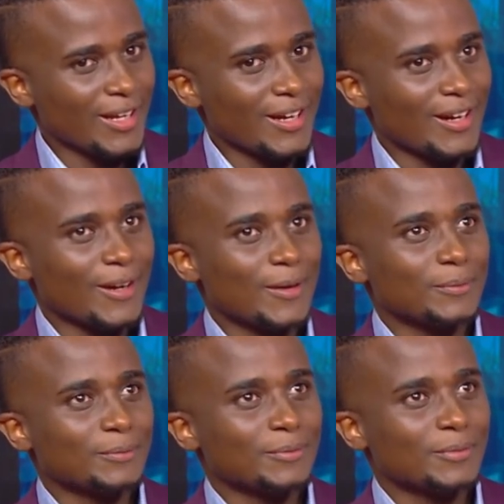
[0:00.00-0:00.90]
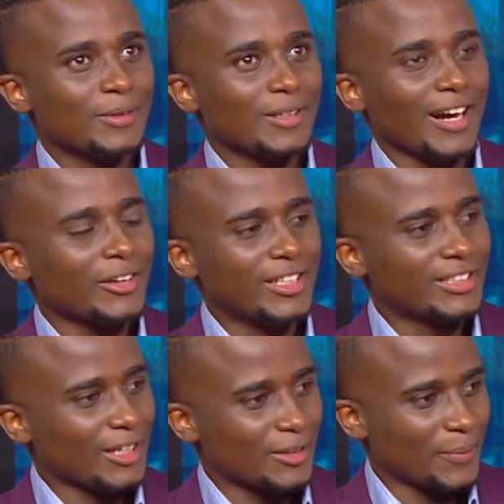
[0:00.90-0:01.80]

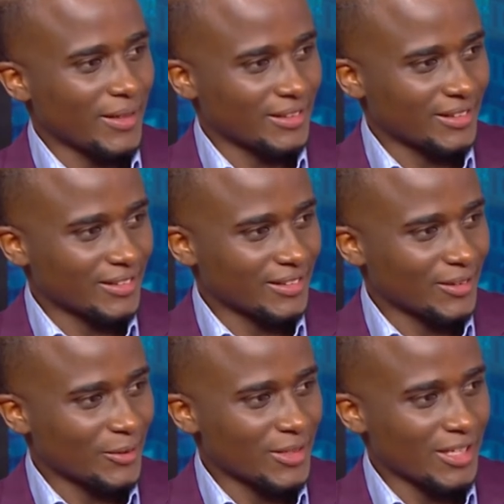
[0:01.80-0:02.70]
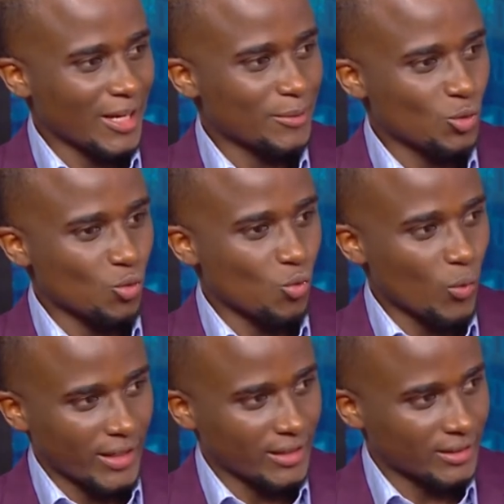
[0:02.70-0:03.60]
Acrylics are the best when it comes to
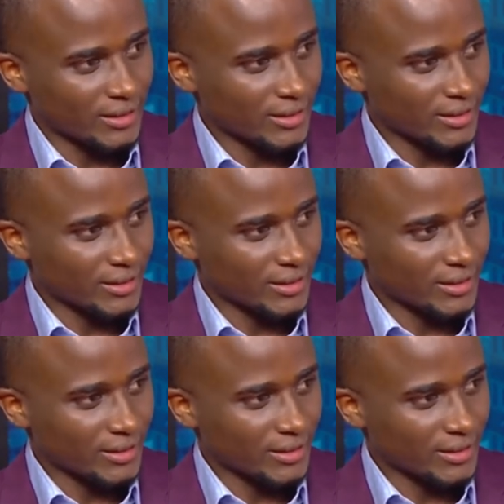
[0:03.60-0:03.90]
weddings,